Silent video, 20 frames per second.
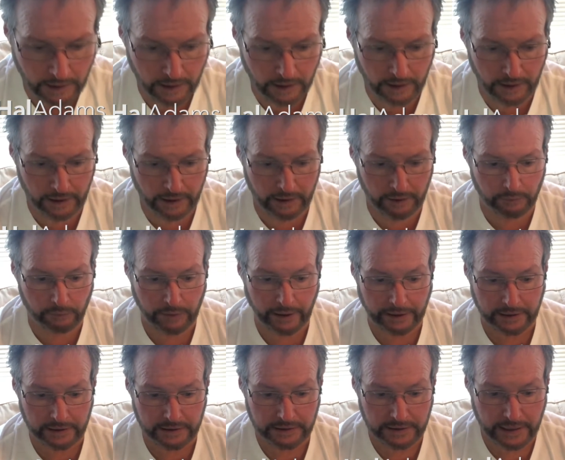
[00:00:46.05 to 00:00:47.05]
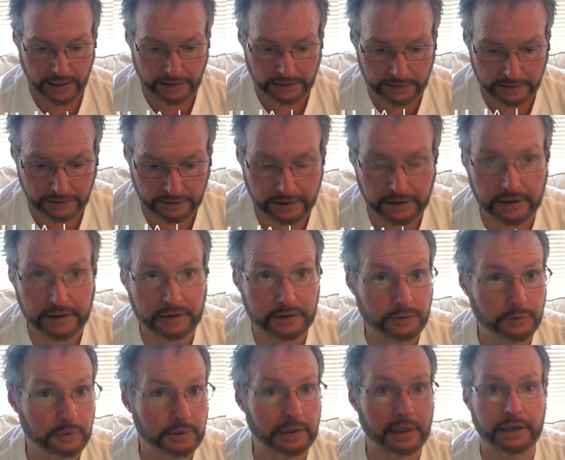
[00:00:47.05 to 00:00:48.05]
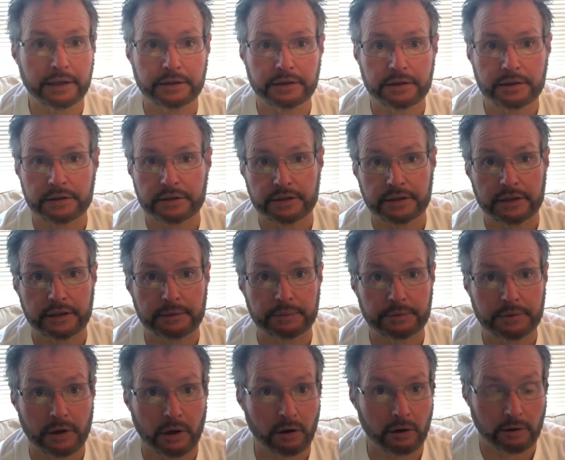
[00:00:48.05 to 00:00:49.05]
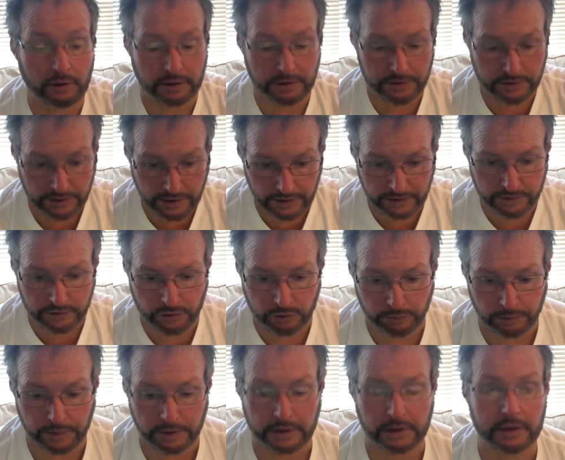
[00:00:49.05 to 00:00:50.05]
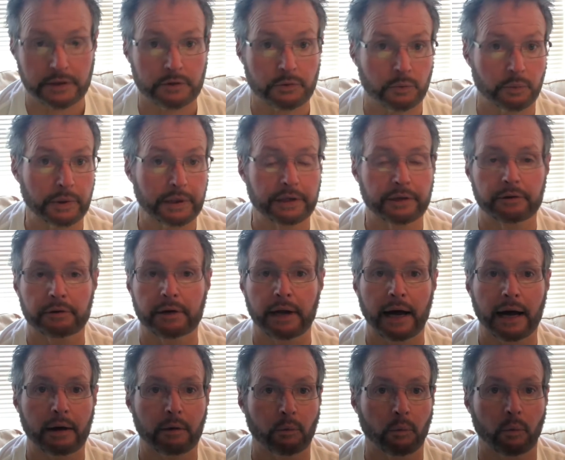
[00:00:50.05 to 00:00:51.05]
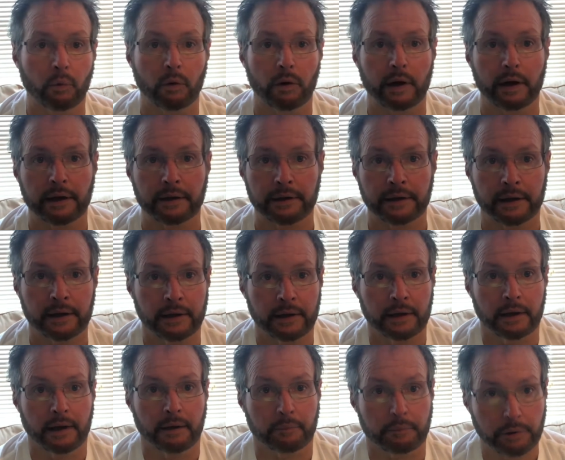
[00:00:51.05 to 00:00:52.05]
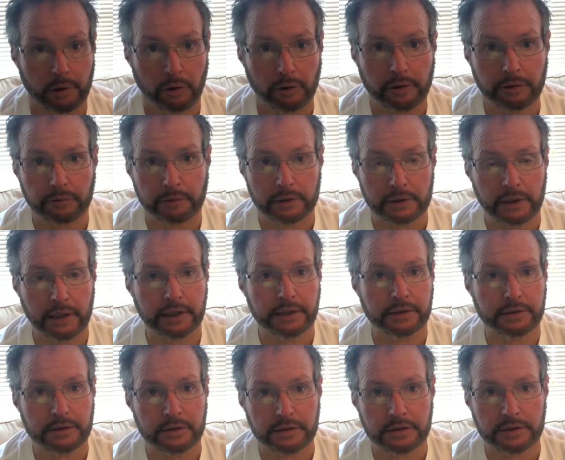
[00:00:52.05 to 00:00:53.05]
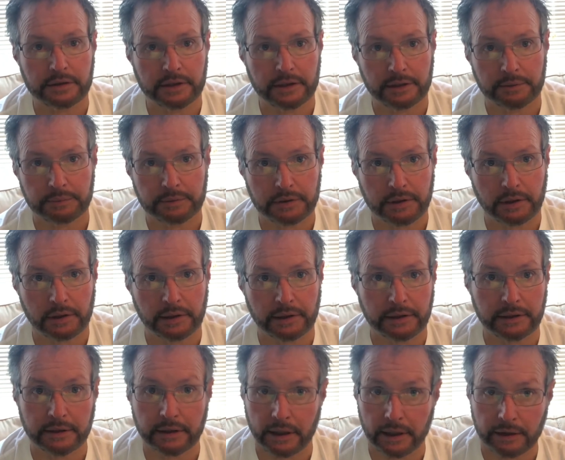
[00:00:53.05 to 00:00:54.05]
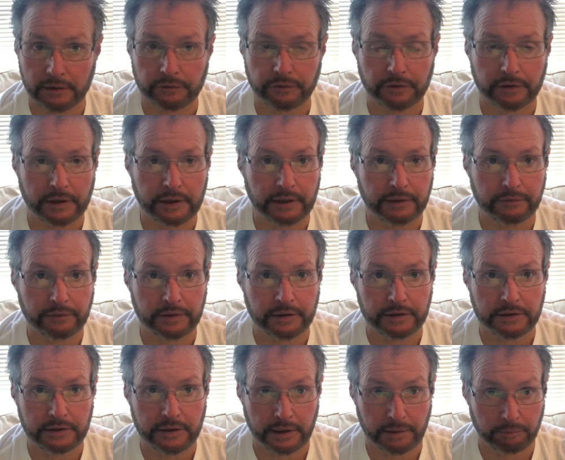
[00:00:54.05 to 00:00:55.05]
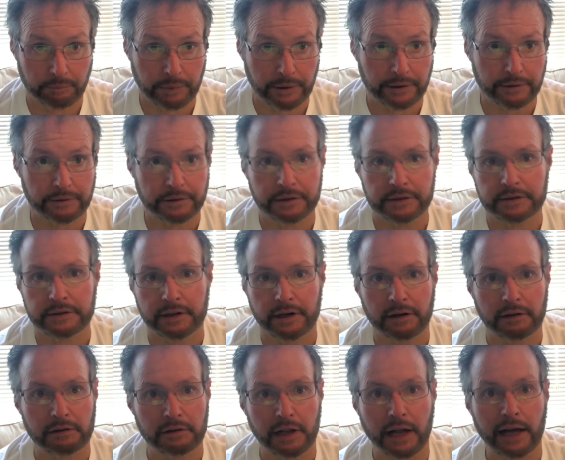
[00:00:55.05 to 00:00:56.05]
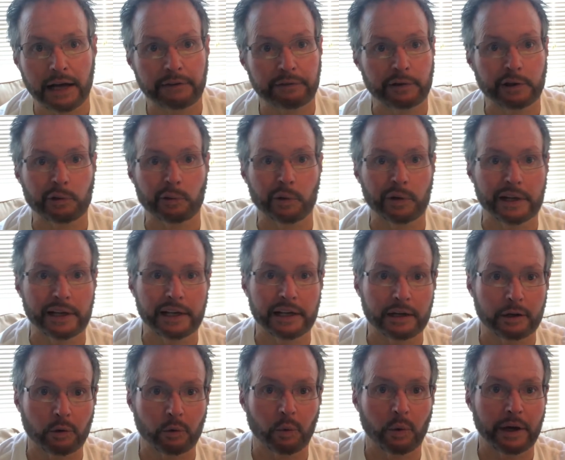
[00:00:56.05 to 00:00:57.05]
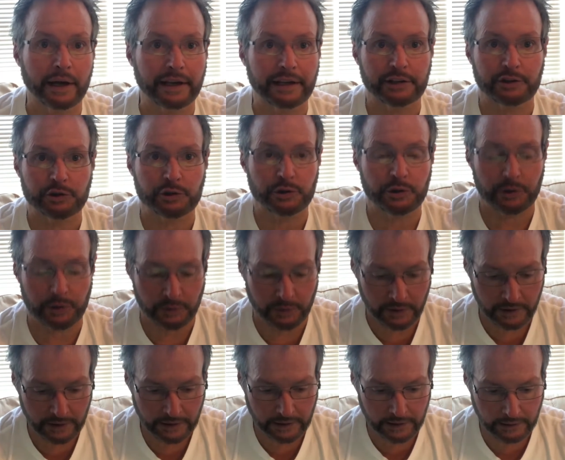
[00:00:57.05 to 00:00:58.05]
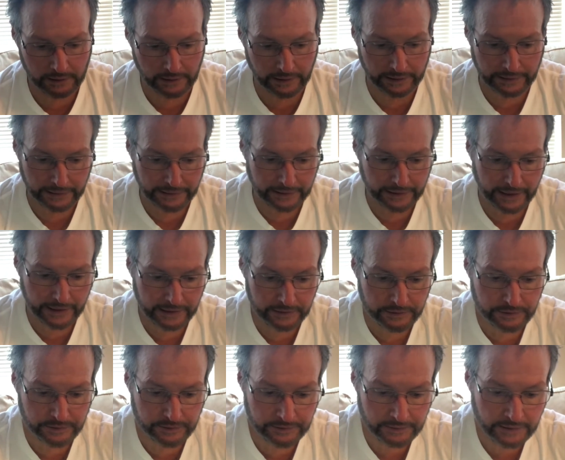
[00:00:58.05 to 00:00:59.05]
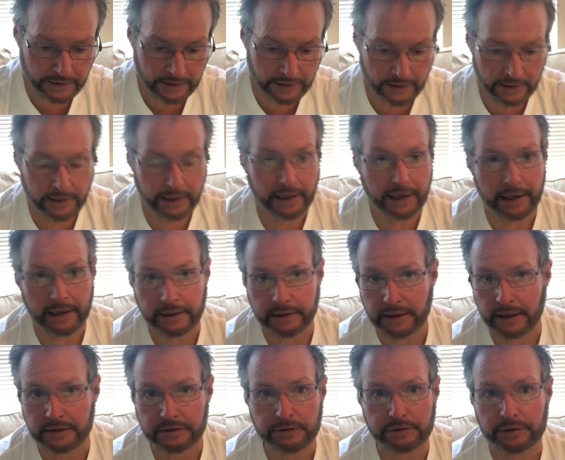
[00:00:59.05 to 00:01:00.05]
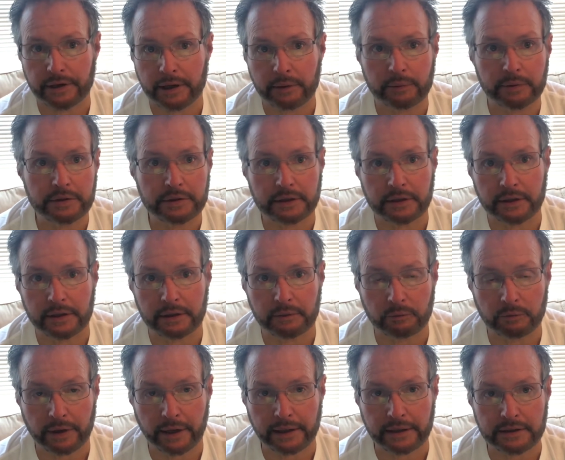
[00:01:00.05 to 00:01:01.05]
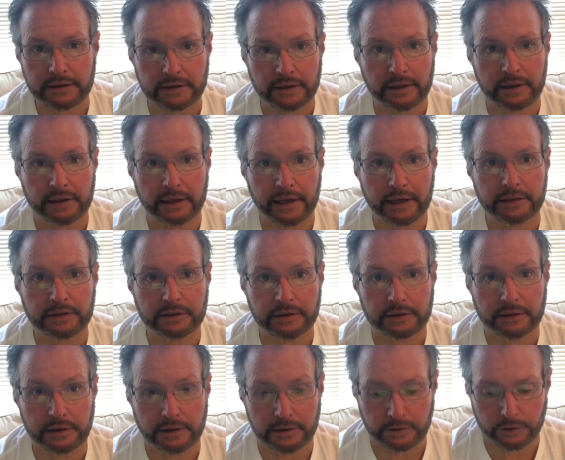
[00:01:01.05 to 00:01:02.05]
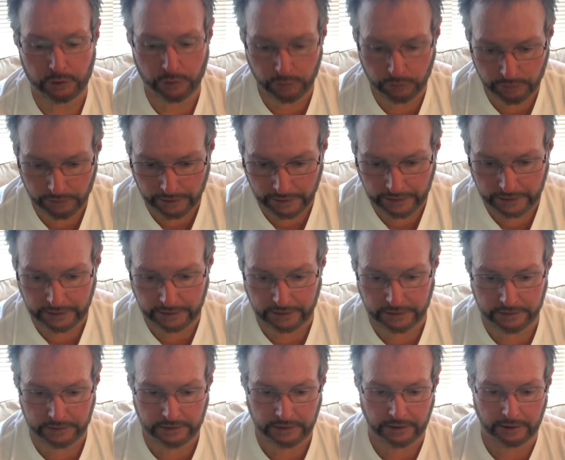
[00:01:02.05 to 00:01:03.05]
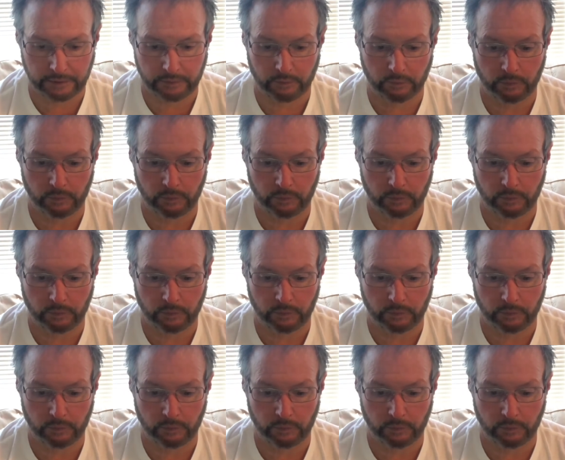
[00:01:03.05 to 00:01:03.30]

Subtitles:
Reconciling these relationships are essential because we do not want broken relationships to lead to unforgiveness and bitterness in our life. It will eat away at you like a cancer. And yesterday we said that reconciliation does two things. It